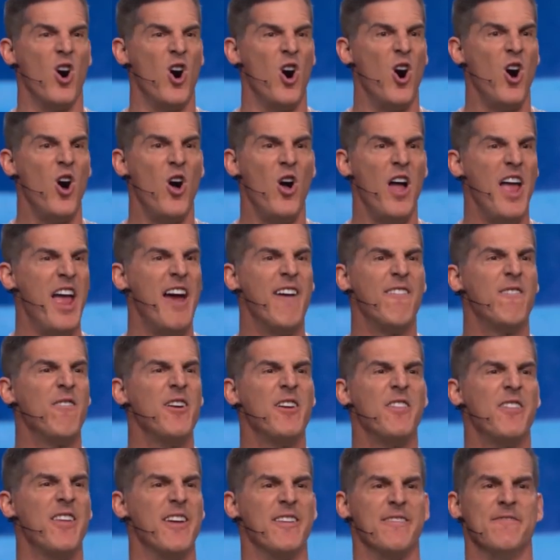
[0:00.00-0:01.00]
all
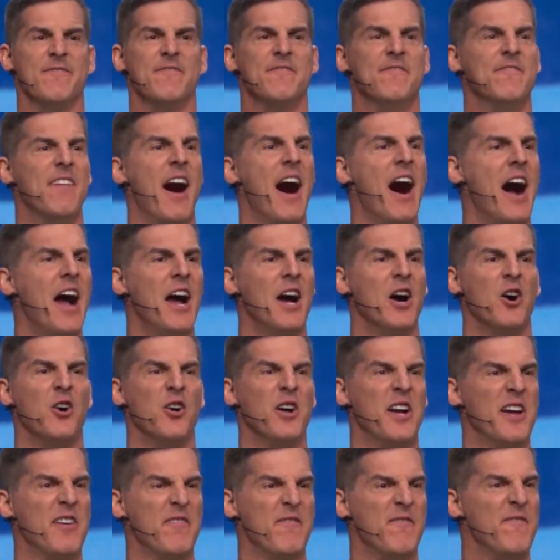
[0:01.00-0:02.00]
everything
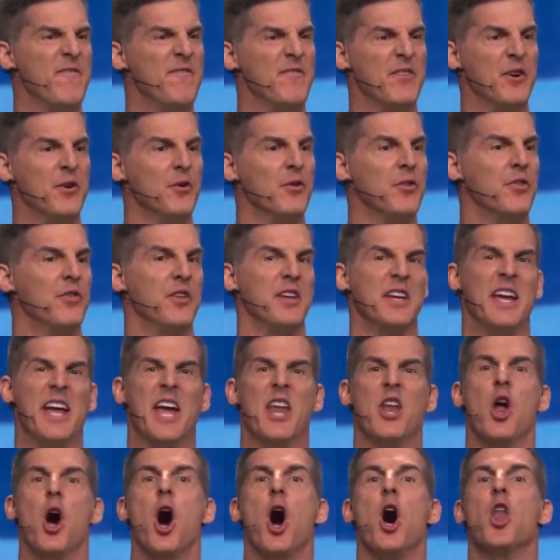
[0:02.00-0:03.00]
vile and filthy
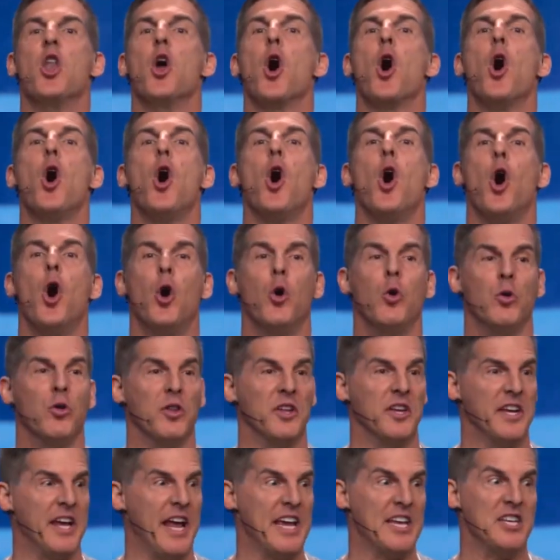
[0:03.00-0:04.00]
and
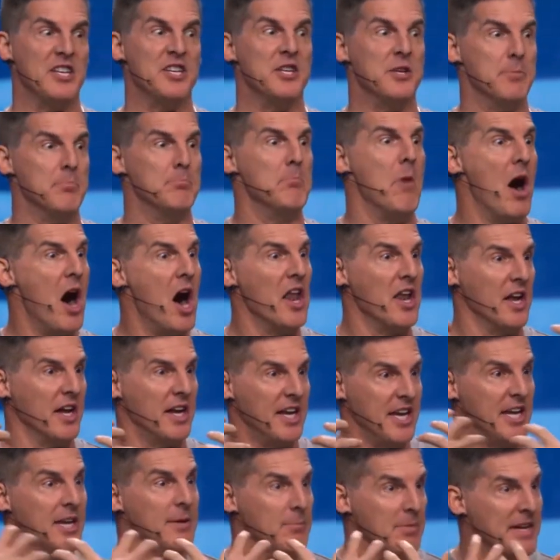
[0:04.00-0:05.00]
unholy and demonic. He